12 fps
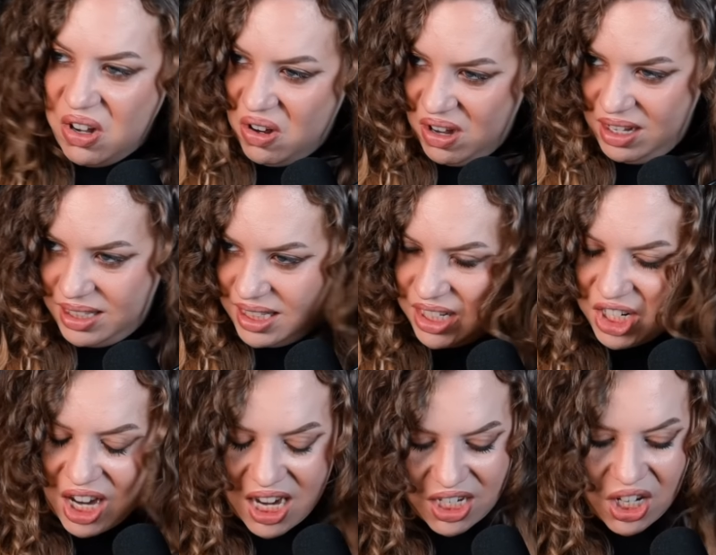
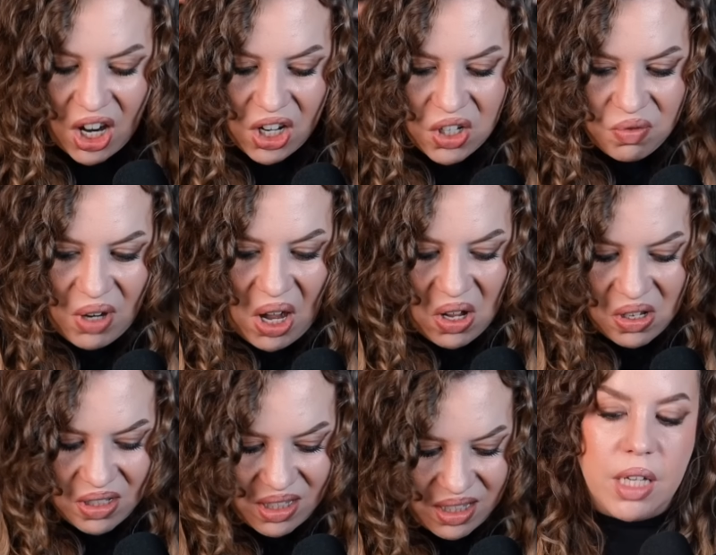CGI deer are gross.